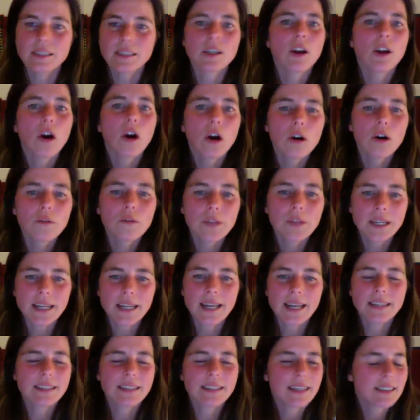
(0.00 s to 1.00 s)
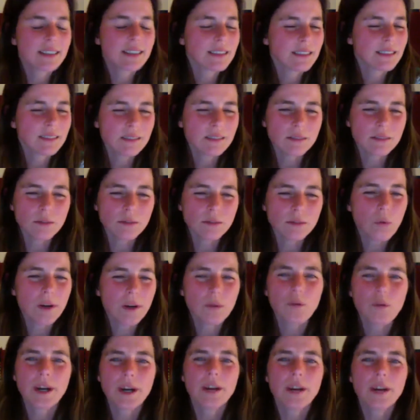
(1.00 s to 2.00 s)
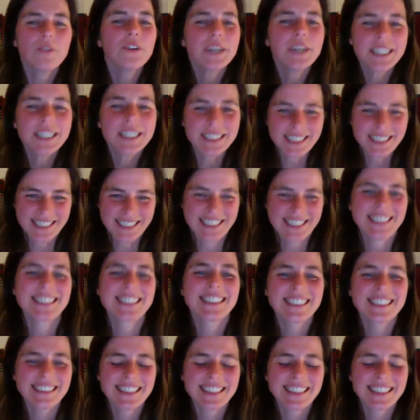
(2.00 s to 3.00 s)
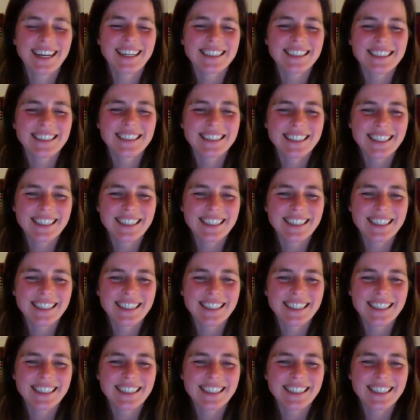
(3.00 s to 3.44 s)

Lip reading: love, that whatever it is that